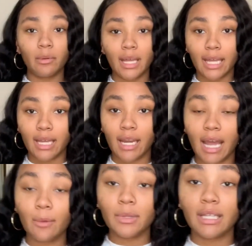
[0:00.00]
and
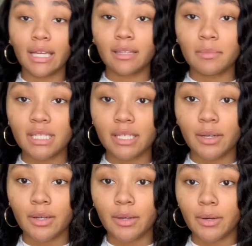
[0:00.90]
I really like the
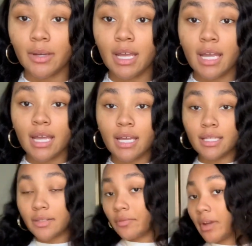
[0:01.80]
material.
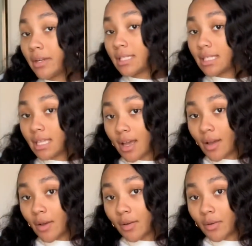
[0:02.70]
Very
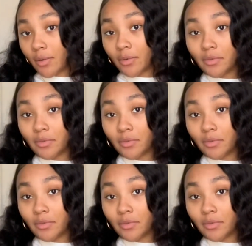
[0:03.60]
soft.